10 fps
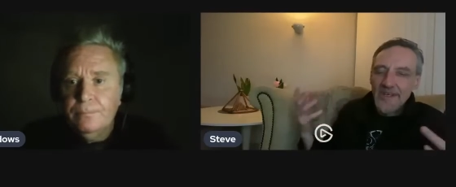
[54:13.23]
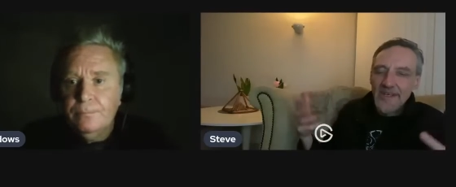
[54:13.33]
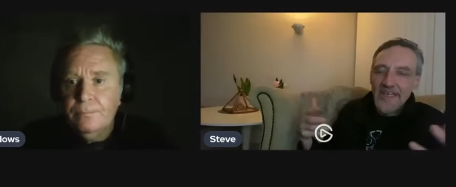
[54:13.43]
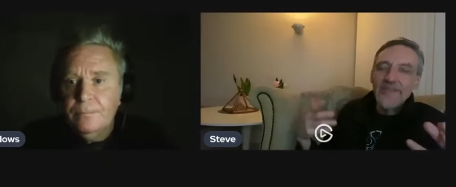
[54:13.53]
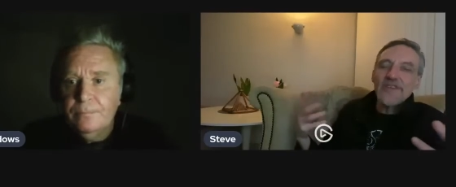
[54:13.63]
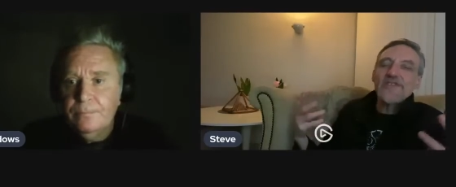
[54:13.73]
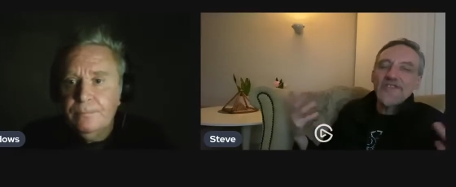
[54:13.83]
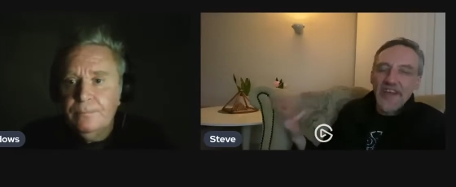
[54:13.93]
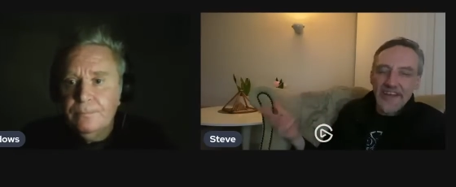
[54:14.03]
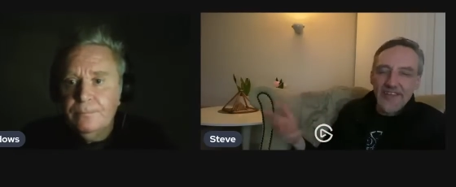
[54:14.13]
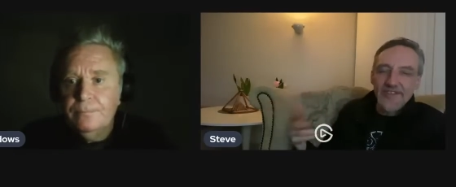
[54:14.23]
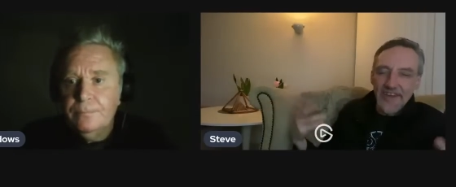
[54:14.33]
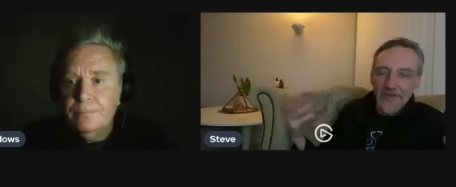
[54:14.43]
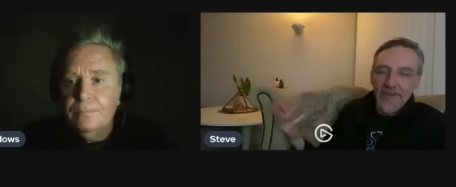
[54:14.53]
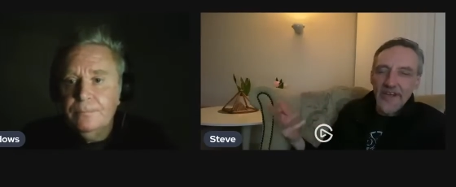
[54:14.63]
Speaker 1: even aesthetics
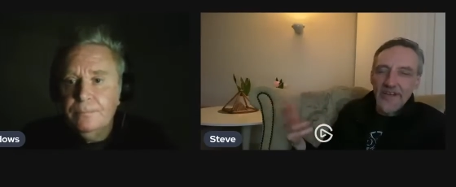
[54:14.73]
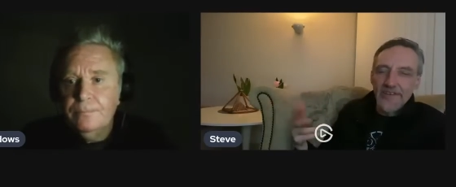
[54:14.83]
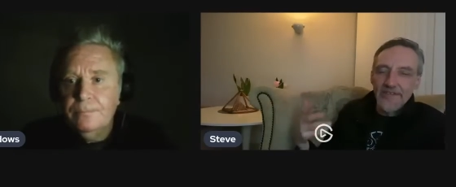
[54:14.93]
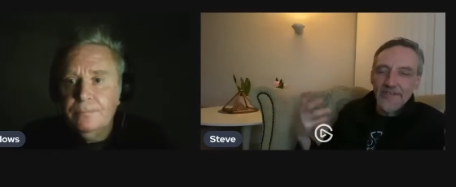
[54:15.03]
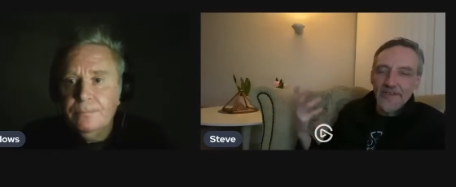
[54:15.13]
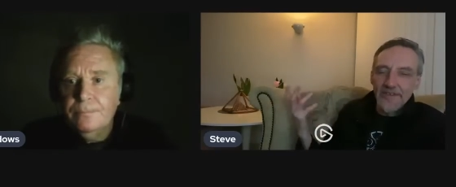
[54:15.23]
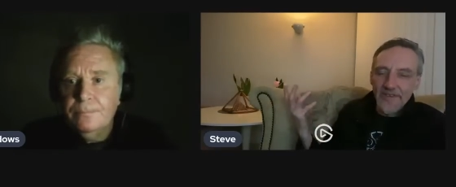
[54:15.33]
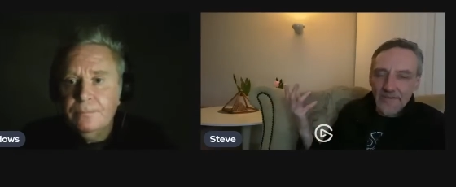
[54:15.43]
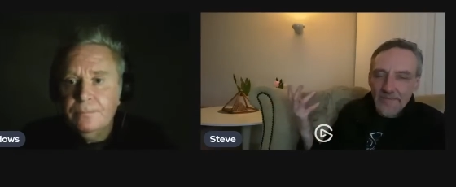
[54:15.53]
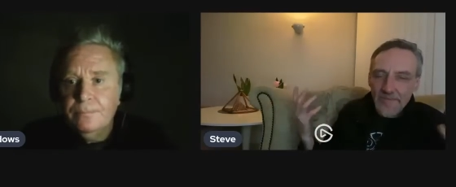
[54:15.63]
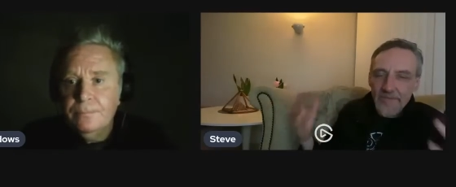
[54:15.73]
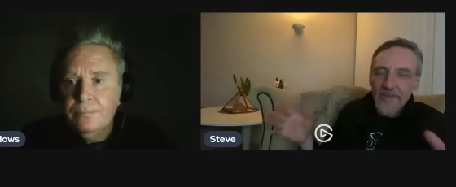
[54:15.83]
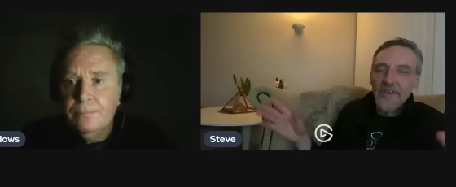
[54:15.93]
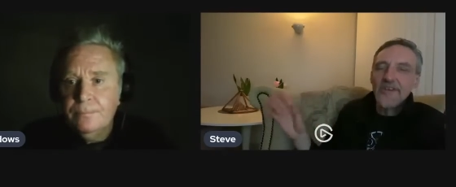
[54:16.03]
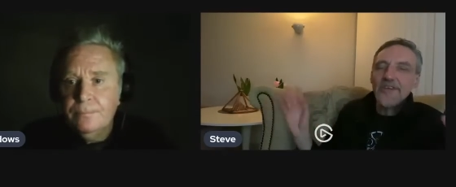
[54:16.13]
they create to to to
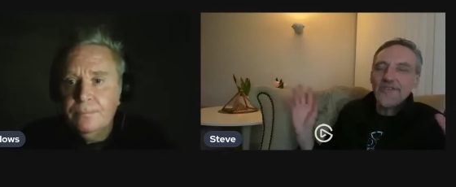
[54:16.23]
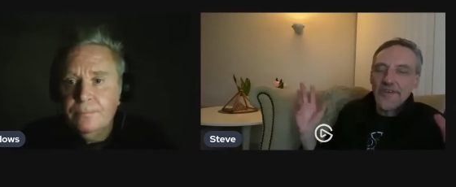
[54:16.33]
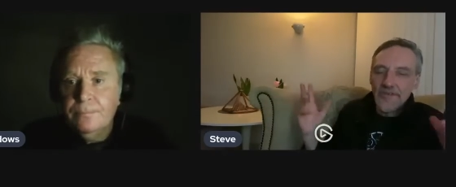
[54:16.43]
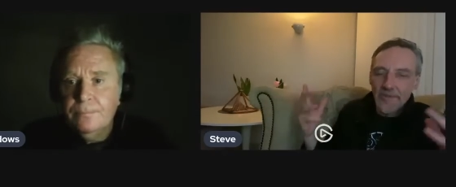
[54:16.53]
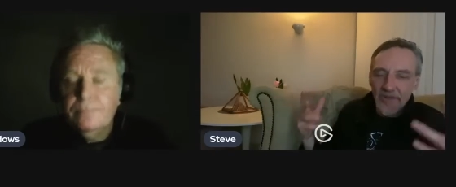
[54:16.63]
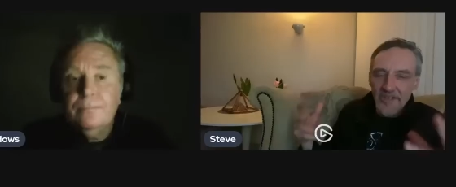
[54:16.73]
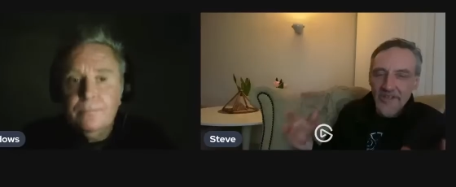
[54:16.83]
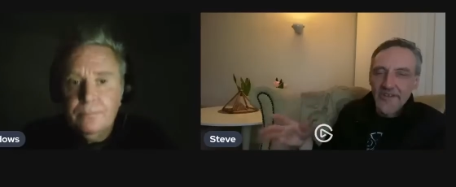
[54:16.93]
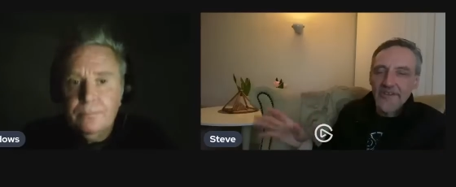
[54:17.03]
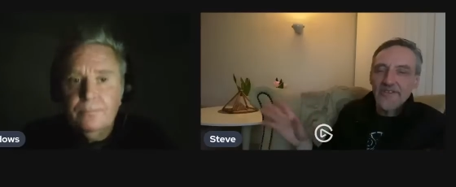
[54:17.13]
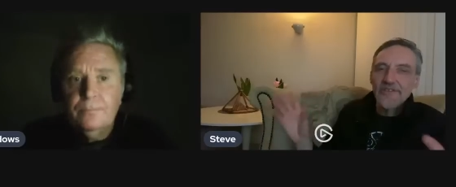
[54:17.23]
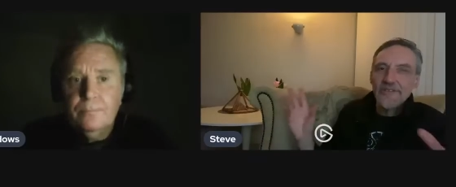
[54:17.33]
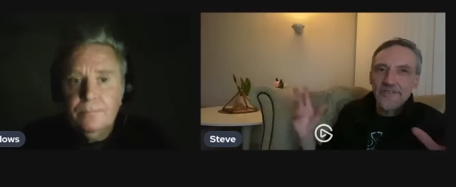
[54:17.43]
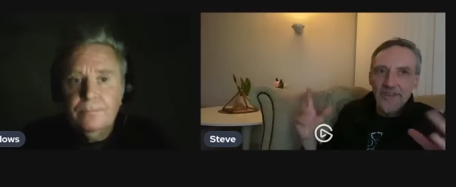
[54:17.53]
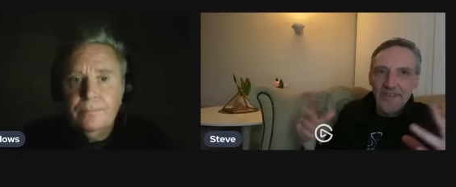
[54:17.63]
to ease everybody into this.
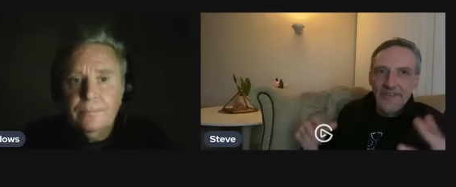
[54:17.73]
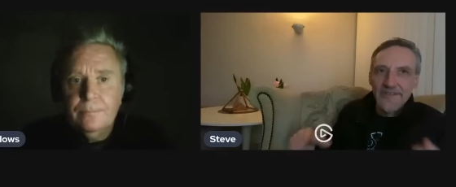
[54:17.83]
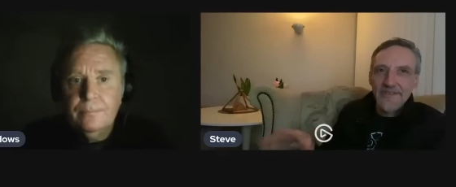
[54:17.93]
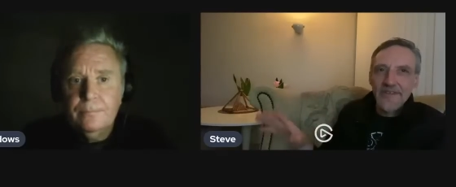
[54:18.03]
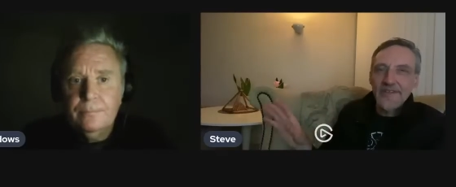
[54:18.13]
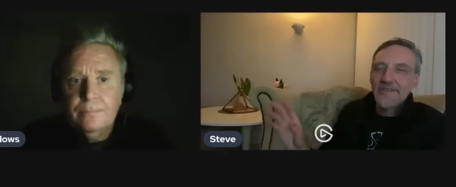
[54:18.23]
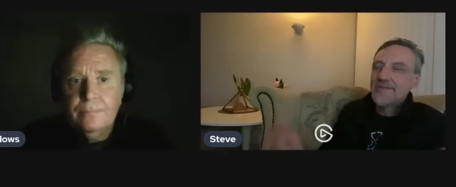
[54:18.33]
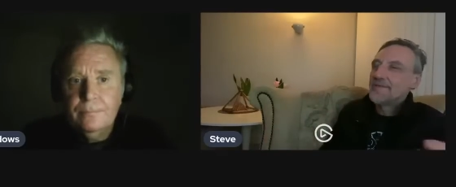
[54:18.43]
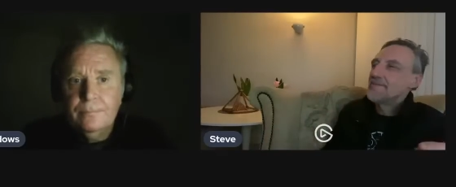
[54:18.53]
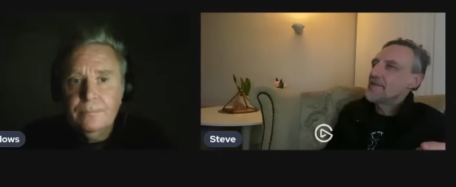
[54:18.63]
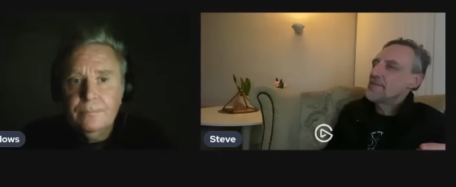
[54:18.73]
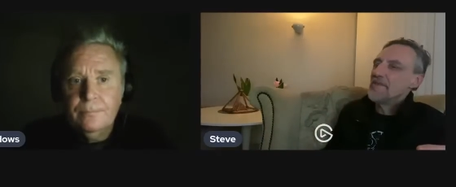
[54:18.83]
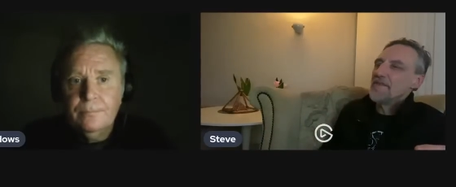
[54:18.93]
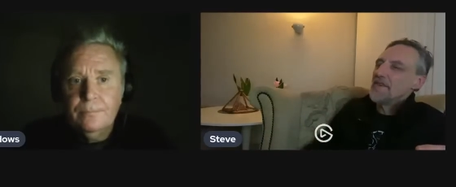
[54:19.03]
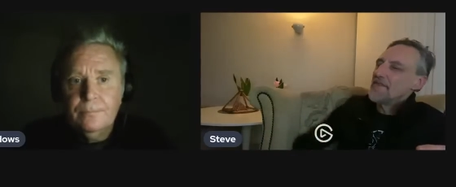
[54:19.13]
It's like like mm. must
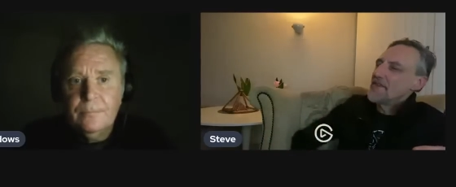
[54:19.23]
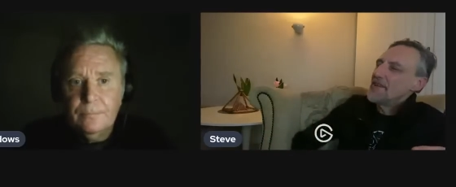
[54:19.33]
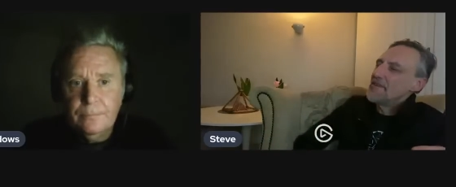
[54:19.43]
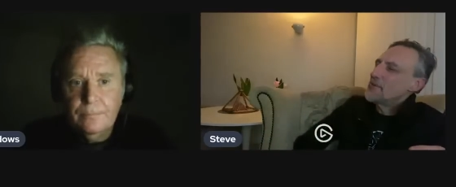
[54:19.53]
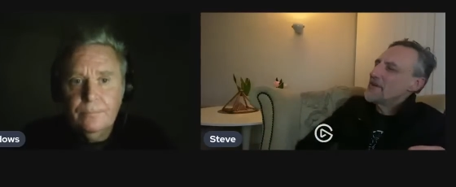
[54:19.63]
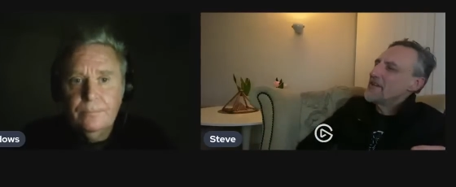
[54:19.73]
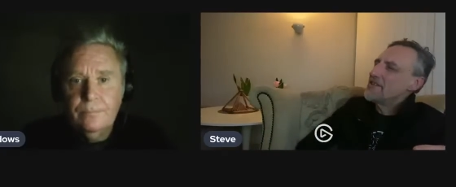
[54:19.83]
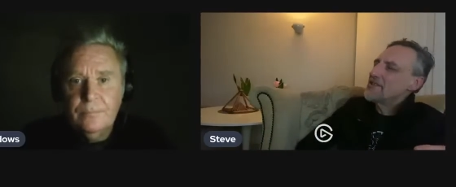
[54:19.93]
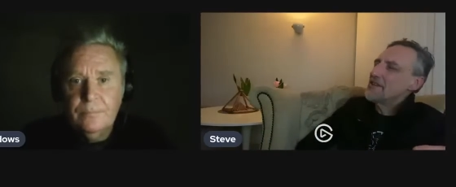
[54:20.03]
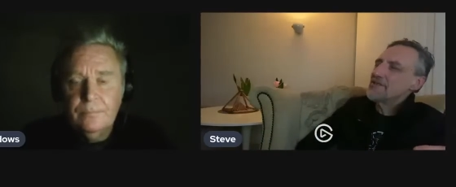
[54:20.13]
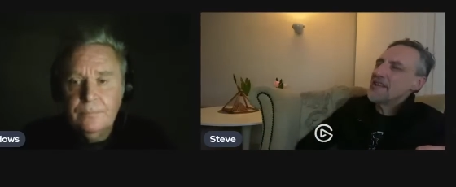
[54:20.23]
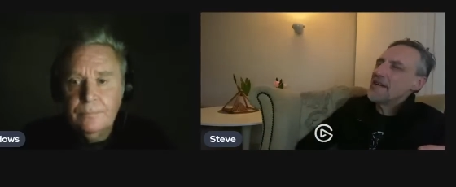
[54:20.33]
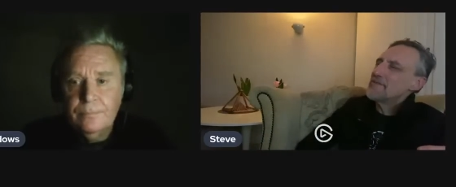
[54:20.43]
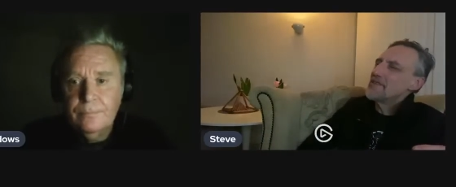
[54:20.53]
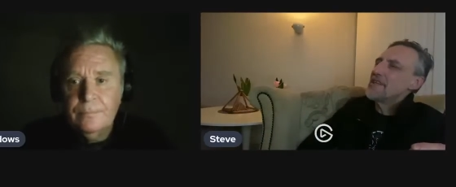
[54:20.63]
have been 15, 20 years ago. I was in
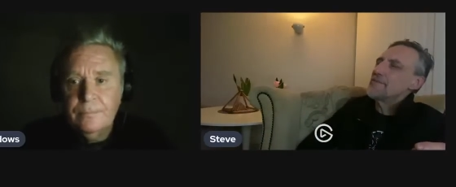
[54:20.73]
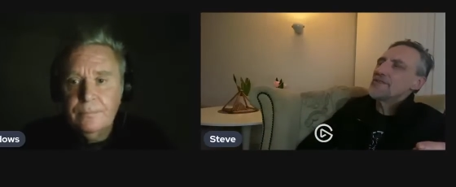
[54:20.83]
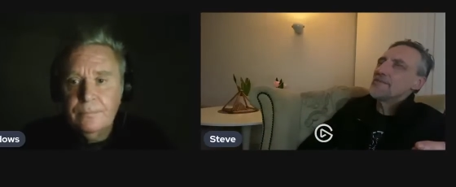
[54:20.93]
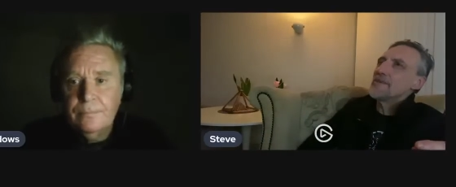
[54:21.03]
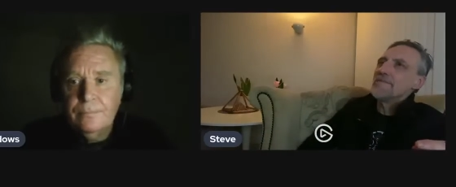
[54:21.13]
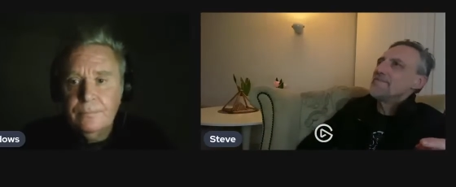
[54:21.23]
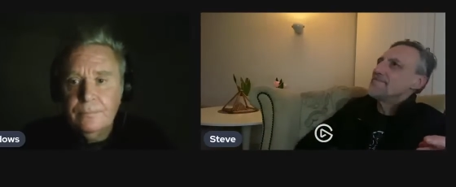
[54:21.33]
Amsterdam or somewhere,